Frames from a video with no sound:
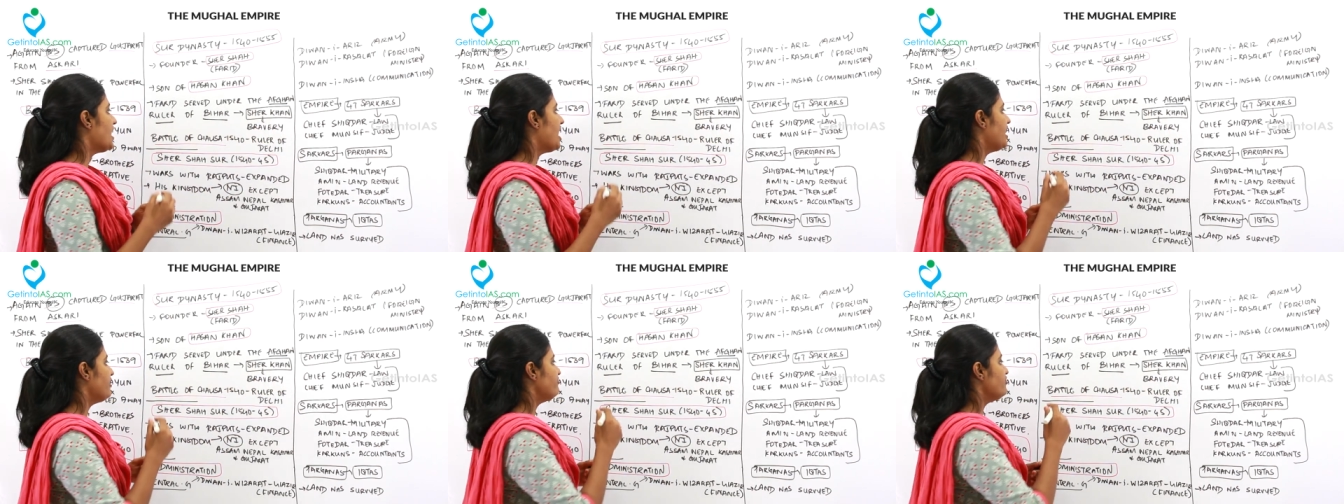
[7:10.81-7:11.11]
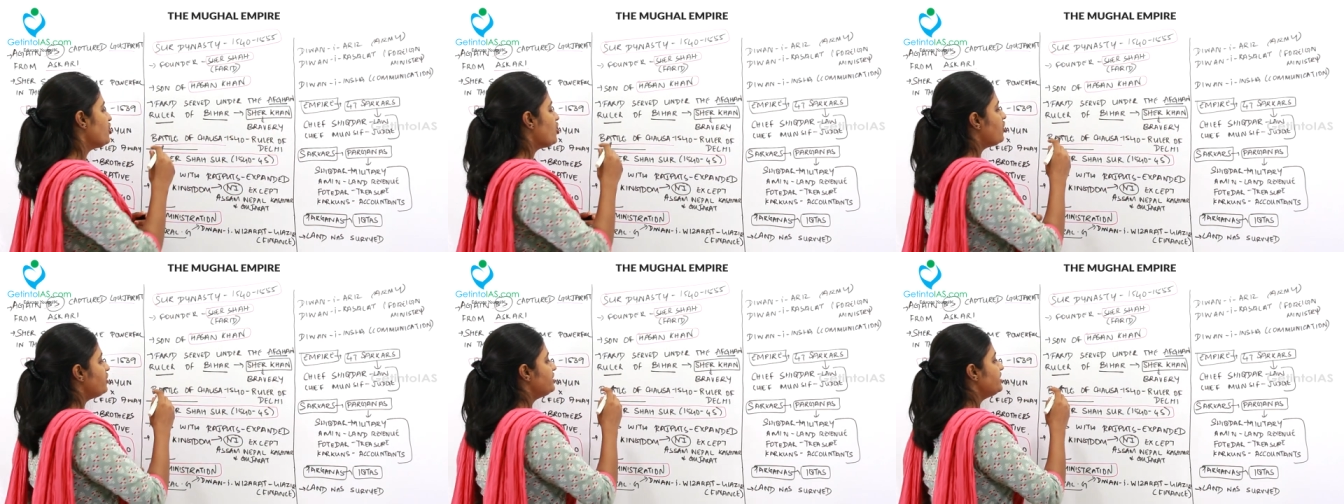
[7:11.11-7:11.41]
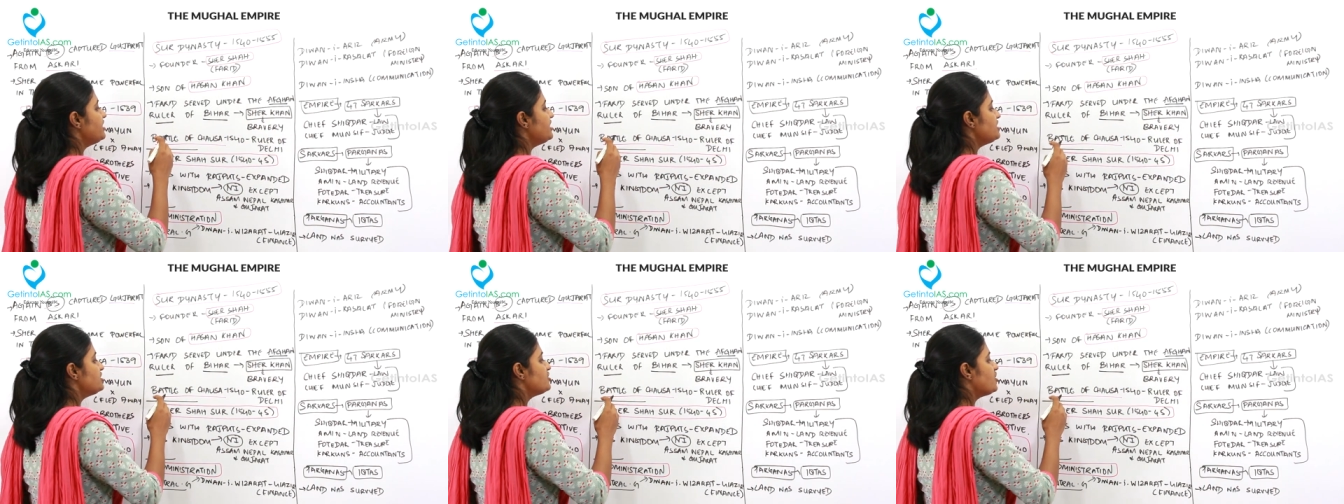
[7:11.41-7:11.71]
And we
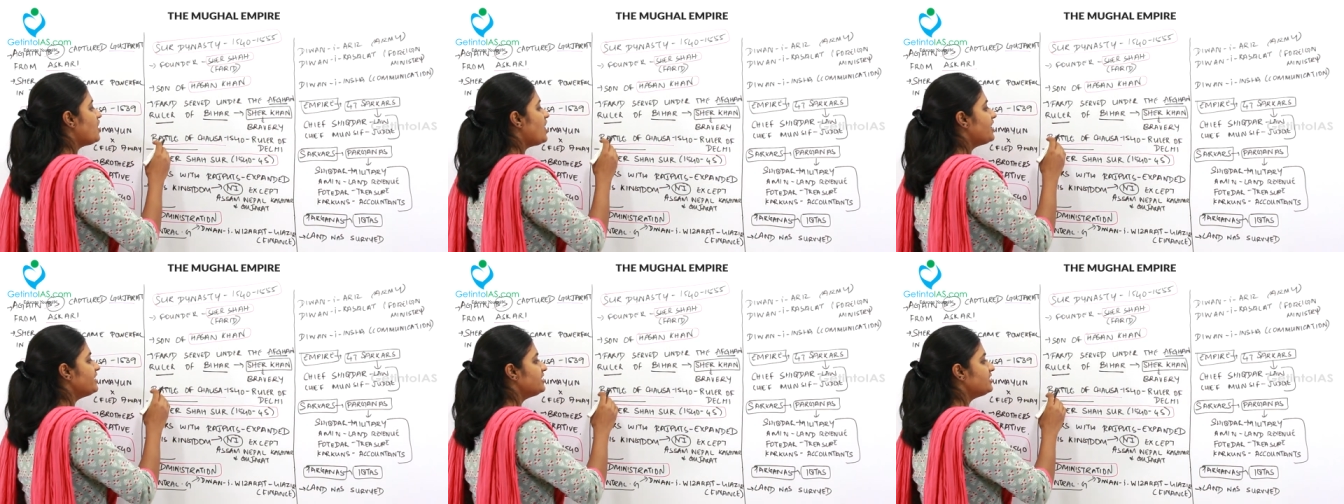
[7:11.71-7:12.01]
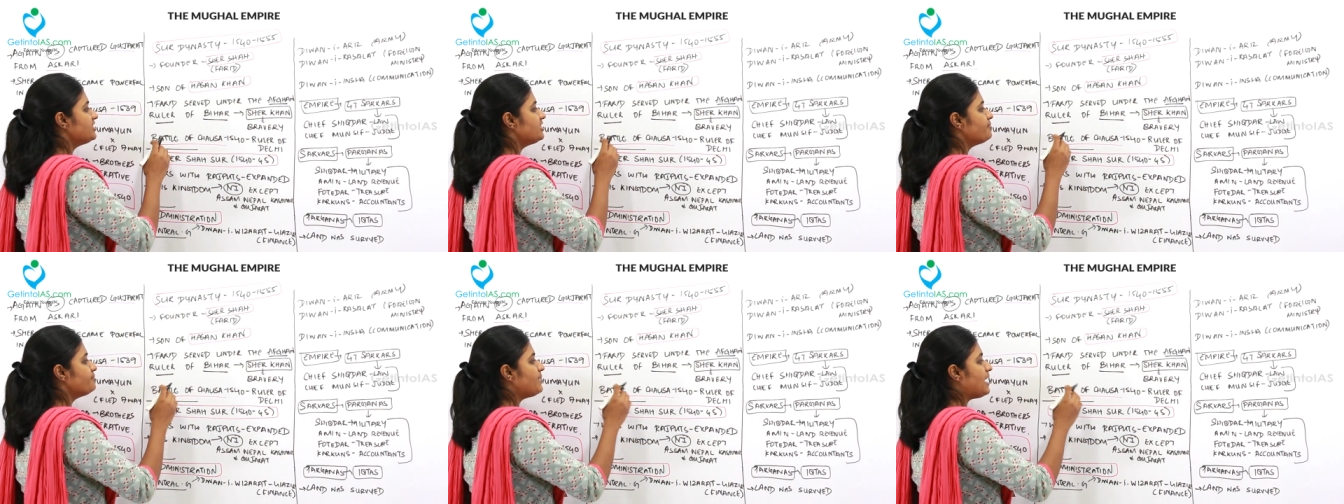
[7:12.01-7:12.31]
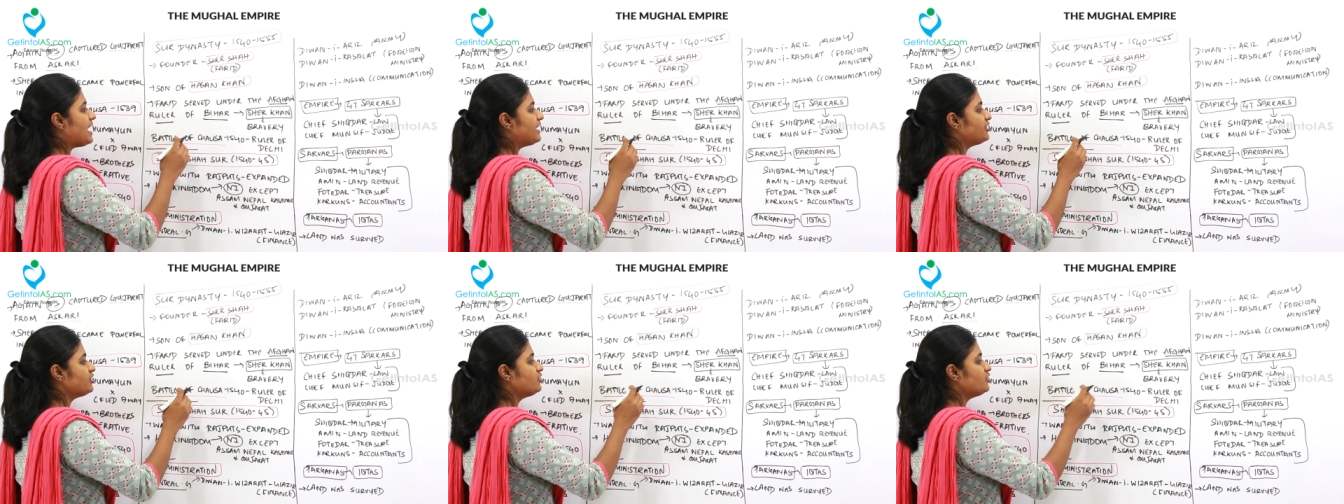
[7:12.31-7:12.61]
already saw under the
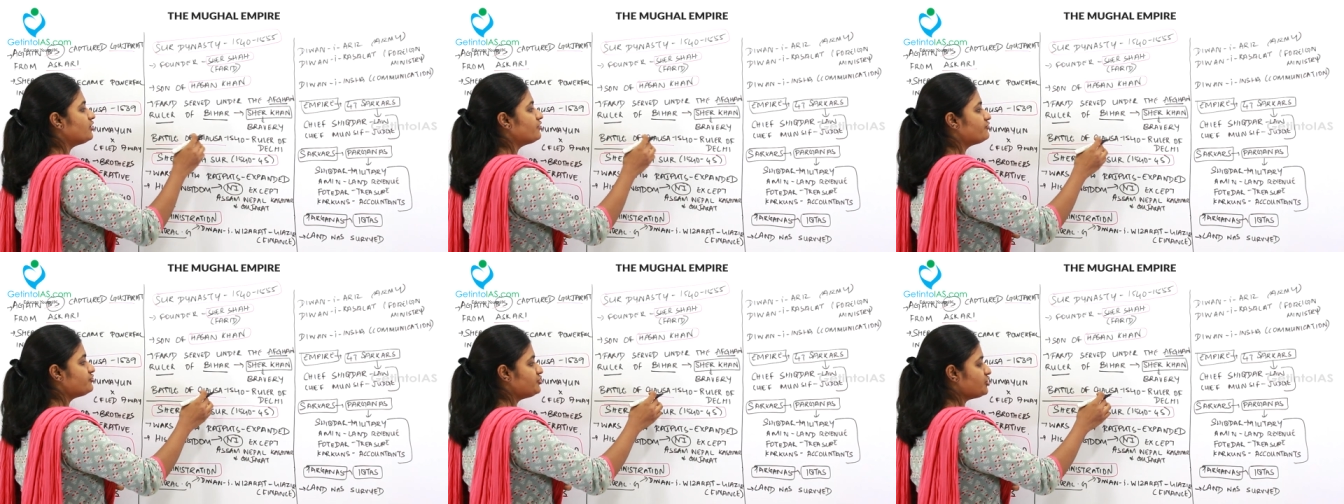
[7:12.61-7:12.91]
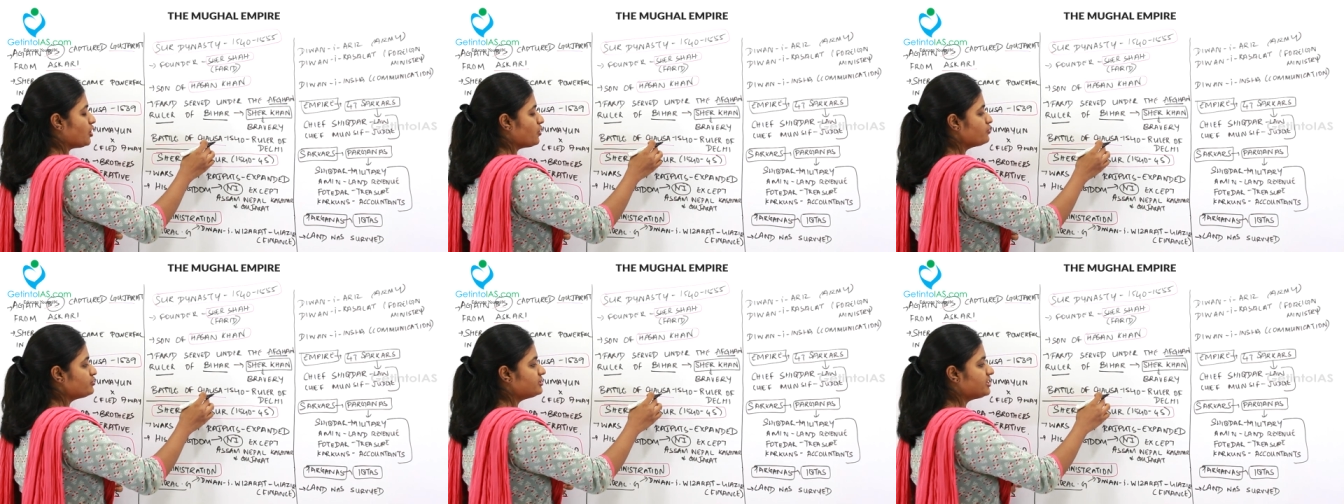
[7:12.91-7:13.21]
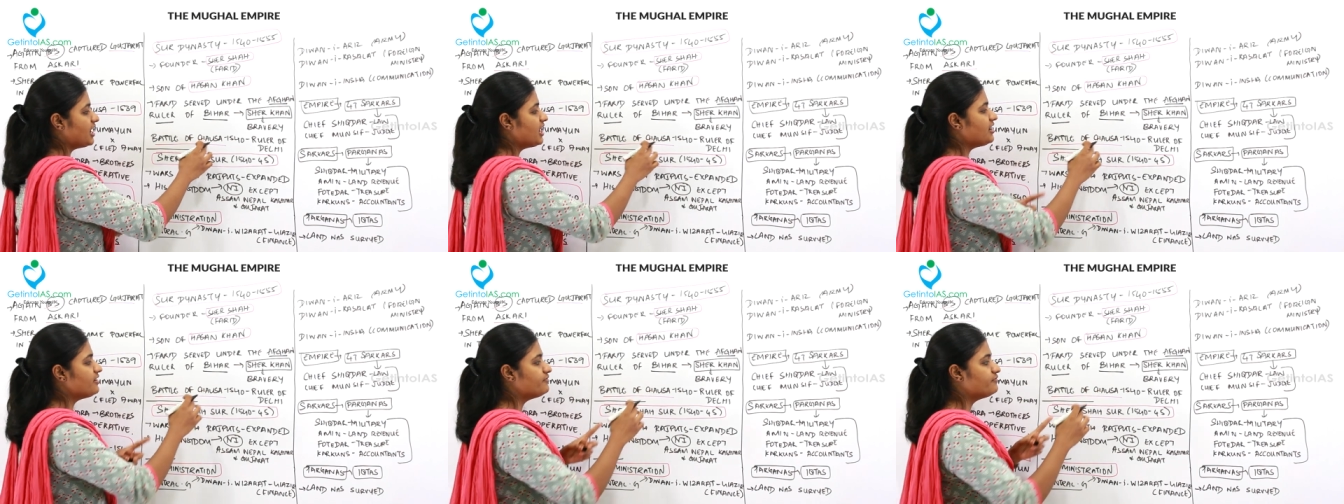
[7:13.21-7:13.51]
Battle of
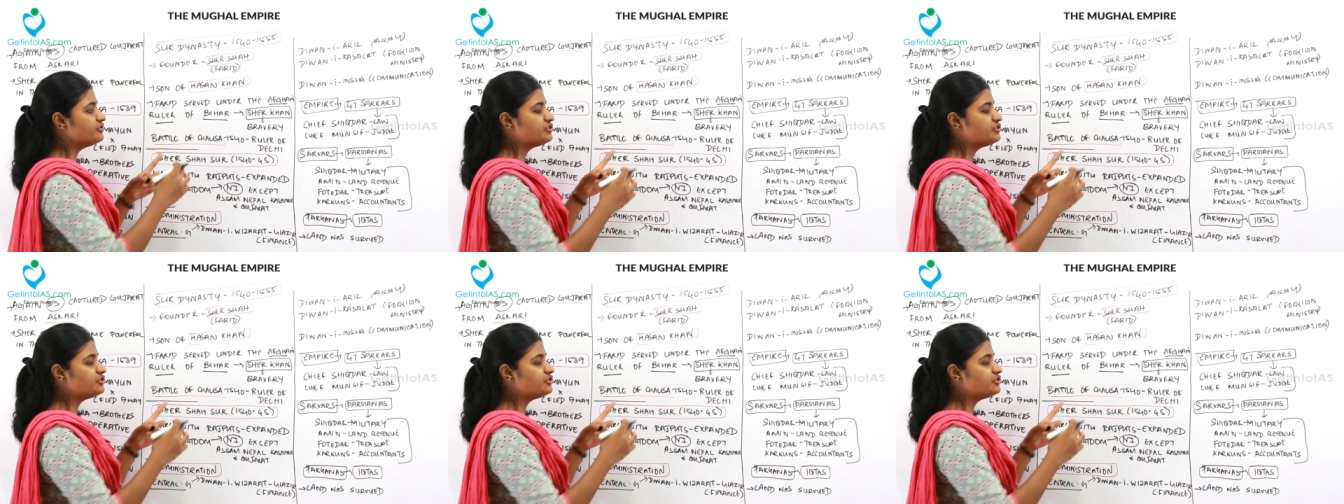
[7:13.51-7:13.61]
Chausa,